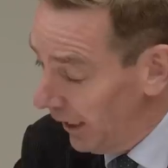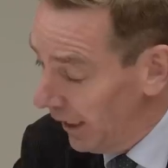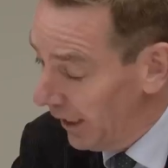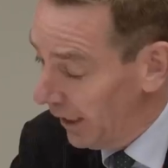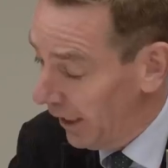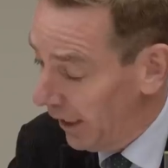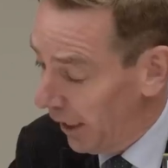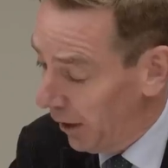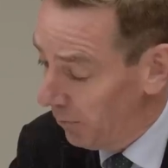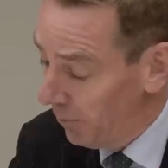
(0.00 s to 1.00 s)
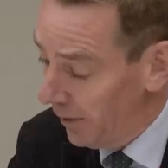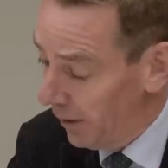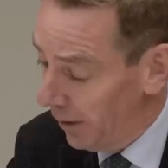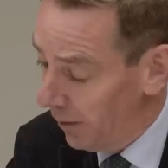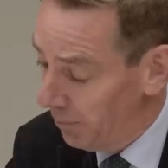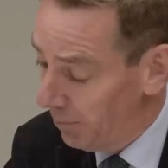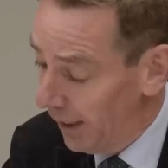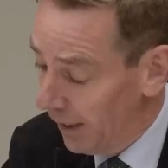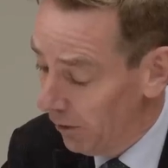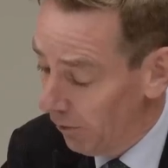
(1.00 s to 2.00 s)
The
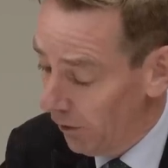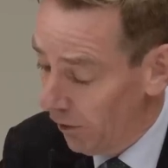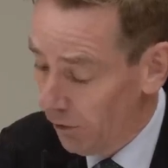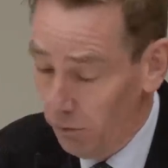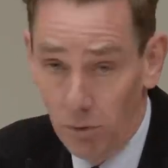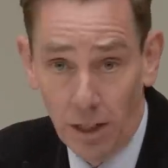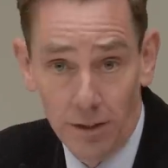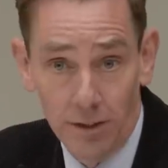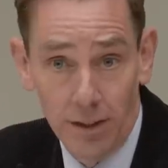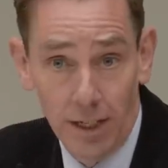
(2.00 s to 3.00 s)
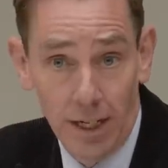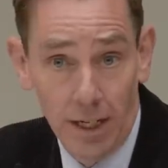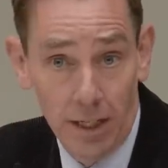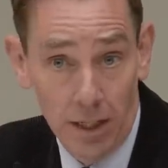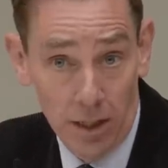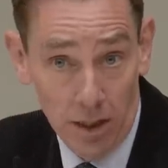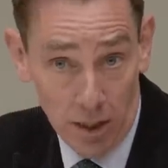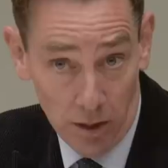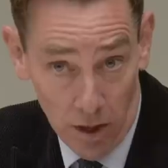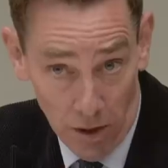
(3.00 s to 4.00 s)
billing you referred to was a
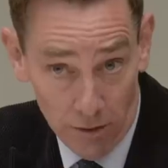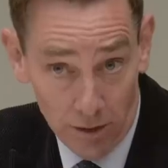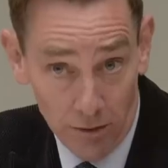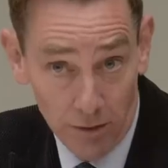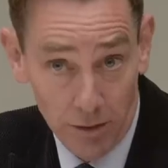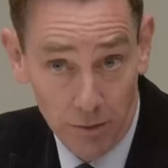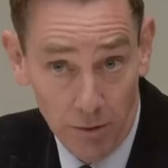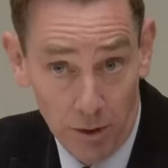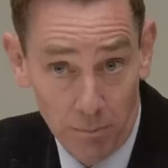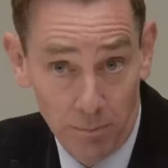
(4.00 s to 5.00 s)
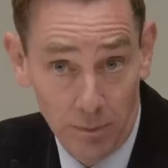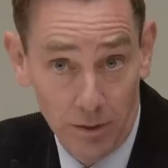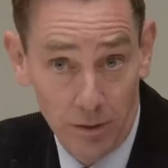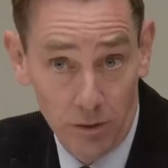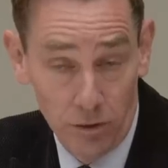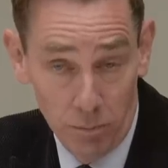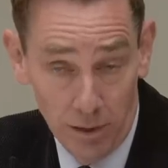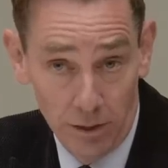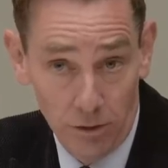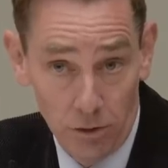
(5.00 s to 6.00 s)
car service from
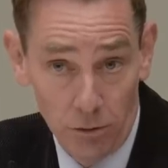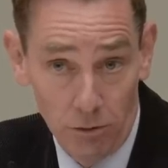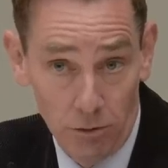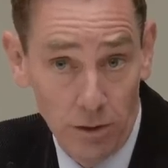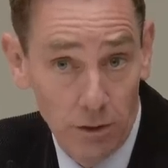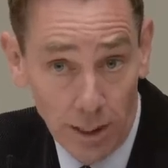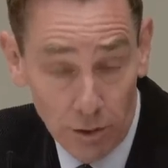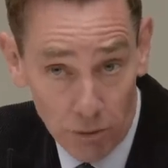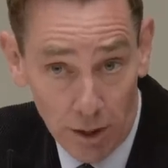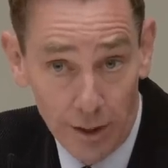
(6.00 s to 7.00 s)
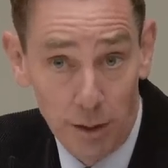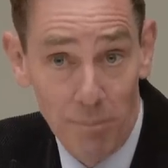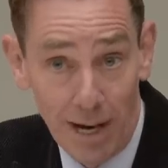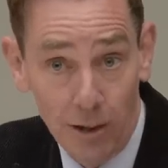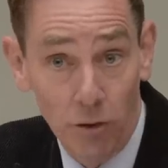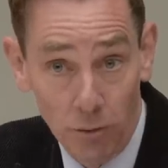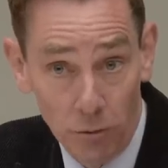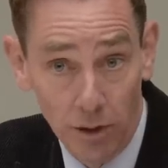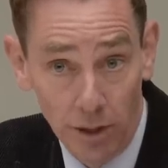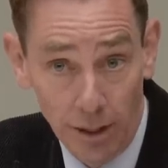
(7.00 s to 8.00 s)
Dublin to Drogheda and back all in
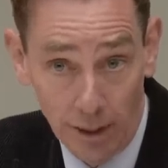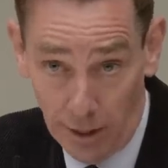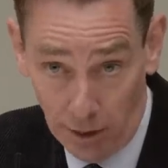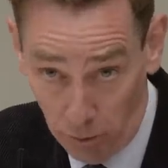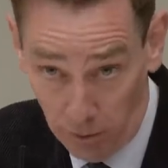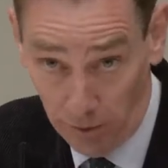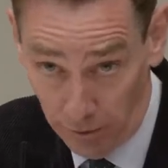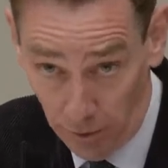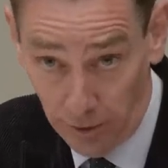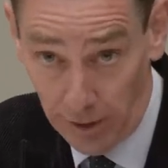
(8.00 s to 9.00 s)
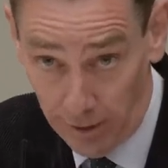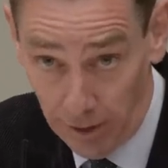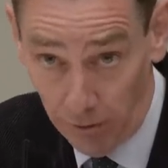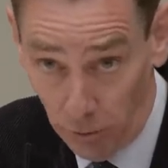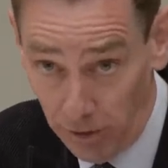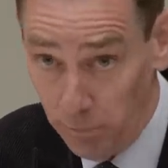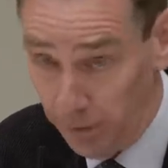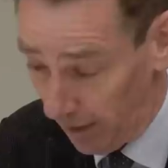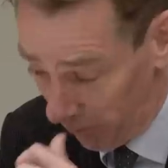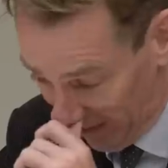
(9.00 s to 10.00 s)
one night. I can go into further detail if you wish,
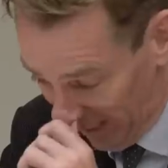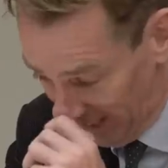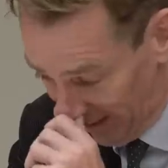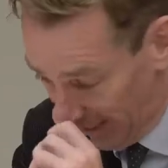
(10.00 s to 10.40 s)
but that's what that is.